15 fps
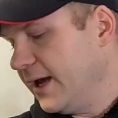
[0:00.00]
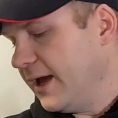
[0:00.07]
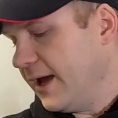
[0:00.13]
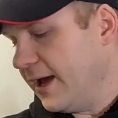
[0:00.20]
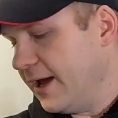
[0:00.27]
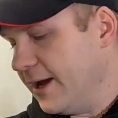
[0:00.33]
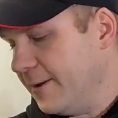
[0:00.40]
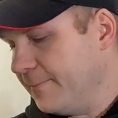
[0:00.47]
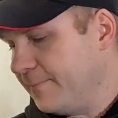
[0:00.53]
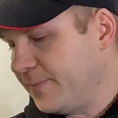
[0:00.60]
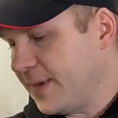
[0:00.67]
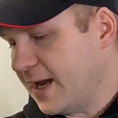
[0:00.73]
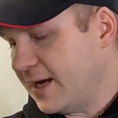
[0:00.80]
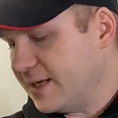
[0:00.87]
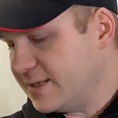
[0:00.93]

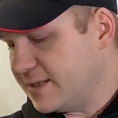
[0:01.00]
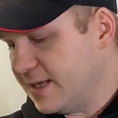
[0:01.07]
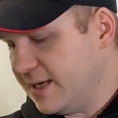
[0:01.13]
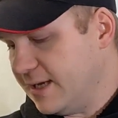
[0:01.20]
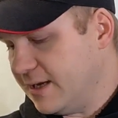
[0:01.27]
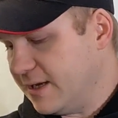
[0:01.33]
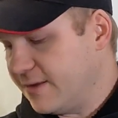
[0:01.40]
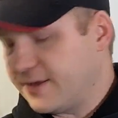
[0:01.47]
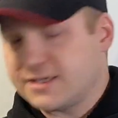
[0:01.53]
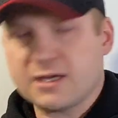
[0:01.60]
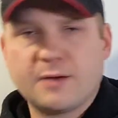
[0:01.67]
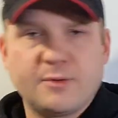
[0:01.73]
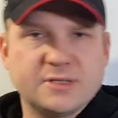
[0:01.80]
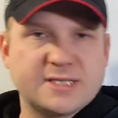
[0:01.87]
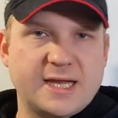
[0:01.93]
And it's the
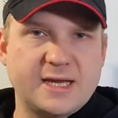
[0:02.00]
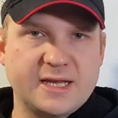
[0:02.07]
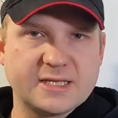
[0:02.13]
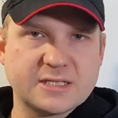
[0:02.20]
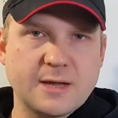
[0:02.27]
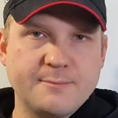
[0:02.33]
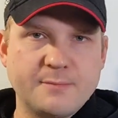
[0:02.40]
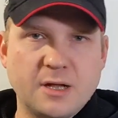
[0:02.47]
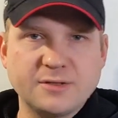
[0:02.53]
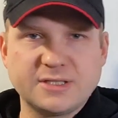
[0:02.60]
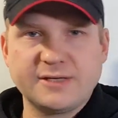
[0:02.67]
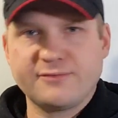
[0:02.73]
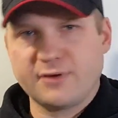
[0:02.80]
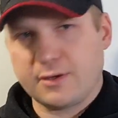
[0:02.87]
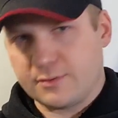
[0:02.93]
simultaneous
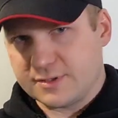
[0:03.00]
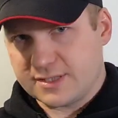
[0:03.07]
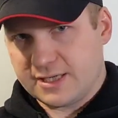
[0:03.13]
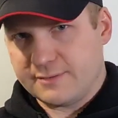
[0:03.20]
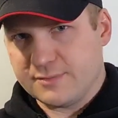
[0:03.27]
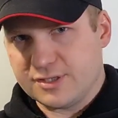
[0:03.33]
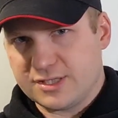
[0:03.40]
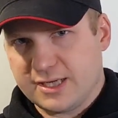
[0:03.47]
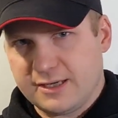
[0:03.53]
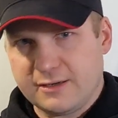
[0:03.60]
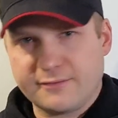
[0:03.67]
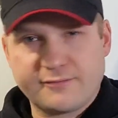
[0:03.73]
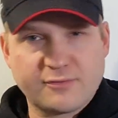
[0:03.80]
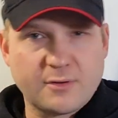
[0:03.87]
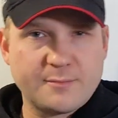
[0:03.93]
multi-frequency machine
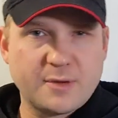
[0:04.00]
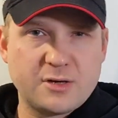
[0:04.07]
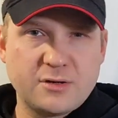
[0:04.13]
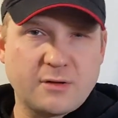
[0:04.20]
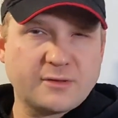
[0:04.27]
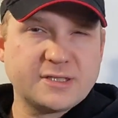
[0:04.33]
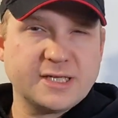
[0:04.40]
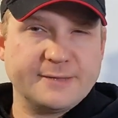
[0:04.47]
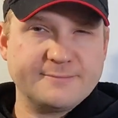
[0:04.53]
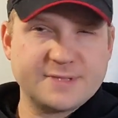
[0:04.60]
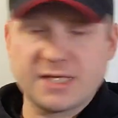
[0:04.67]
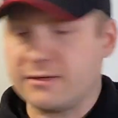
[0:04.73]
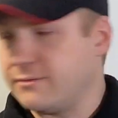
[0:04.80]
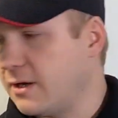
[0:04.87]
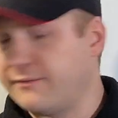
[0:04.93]
from Nokta.
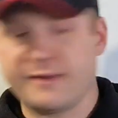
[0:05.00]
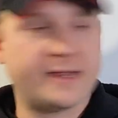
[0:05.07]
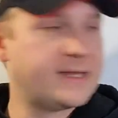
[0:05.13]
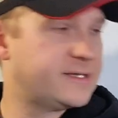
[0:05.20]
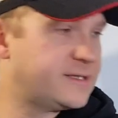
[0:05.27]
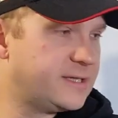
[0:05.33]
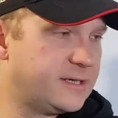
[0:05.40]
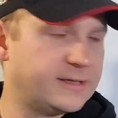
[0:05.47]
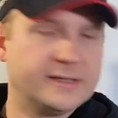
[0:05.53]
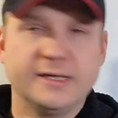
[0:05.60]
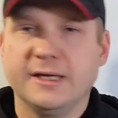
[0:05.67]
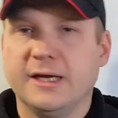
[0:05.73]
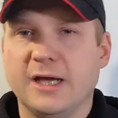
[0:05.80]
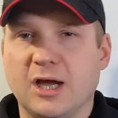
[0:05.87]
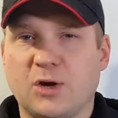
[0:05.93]
So hopefully that's a
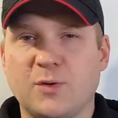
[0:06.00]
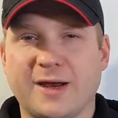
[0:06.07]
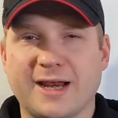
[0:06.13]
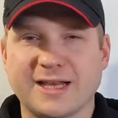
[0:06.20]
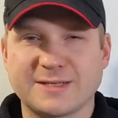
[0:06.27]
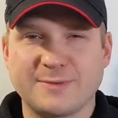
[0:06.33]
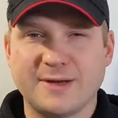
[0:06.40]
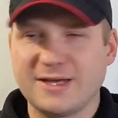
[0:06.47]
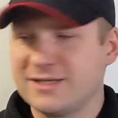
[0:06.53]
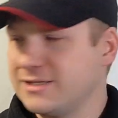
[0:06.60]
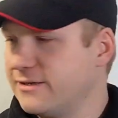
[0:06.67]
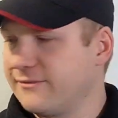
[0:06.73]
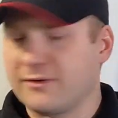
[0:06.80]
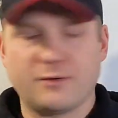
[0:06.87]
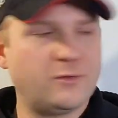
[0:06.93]
quick
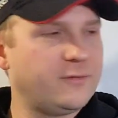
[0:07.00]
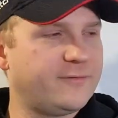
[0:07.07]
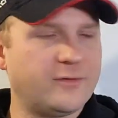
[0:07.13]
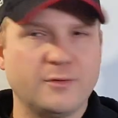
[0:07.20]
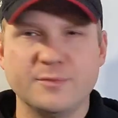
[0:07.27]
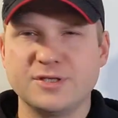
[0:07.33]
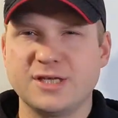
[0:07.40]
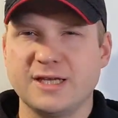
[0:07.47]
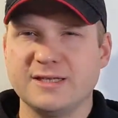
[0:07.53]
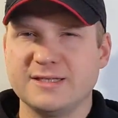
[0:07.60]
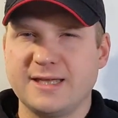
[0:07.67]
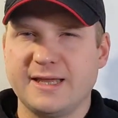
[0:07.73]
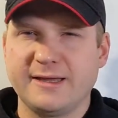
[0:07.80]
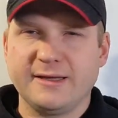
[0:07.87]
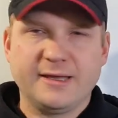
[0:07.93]
explanation. I've got all 4
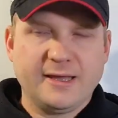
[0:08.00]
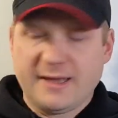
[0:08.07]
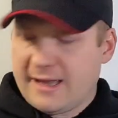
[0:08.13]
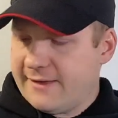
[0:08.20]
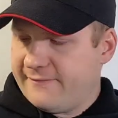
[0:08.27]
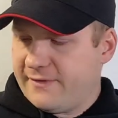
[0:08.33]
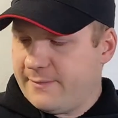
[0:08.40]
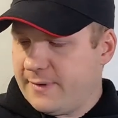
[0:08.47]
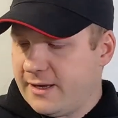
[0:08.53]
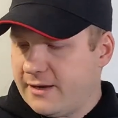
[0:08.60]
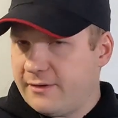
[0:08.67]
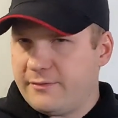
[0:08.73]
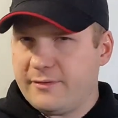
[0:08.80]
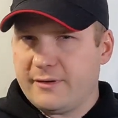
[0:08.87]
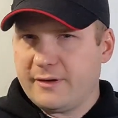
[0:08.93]
machines here:
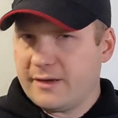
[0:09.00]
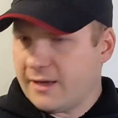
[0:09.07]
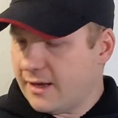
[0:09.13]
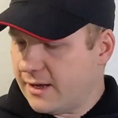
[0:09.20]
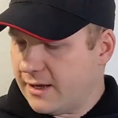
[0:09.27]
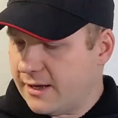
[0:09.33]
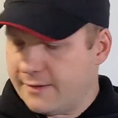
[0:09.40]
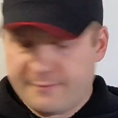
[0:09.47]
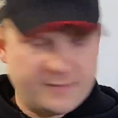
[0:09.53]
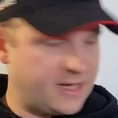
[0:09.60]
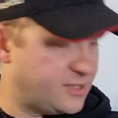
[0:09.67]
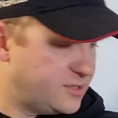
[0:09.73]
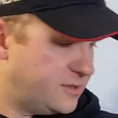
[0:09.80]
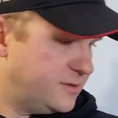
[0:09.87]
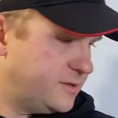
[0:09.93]
Anfibio,
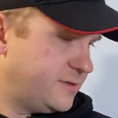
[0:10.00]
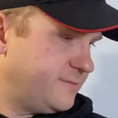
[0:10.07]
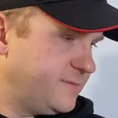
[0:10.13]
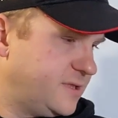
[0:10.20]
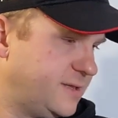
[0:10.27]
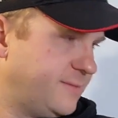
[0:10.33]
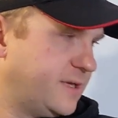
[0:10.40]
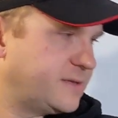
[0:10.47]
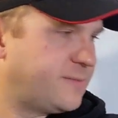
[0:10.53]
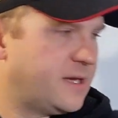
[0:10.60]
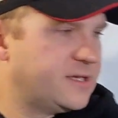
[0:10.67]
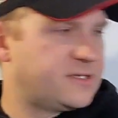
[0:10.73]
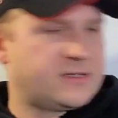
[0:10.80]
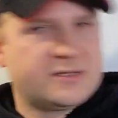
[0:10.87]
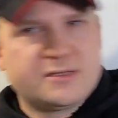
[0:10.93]
Legend, Simplex
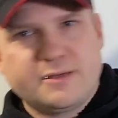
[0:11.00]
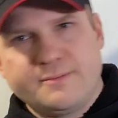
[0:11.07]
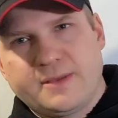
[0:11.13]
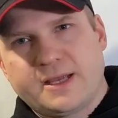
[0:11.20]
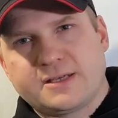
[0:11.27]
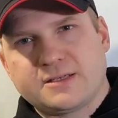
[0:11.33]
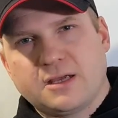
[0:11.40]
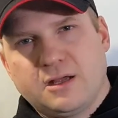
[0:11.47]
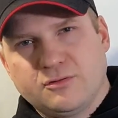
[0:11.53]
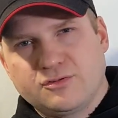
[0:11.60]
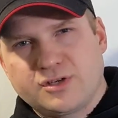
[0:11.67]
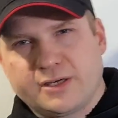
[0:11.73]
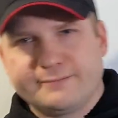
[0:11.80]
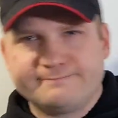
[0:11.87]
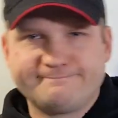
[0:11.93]
Plus, Simplex
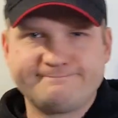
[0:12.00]
Ultra.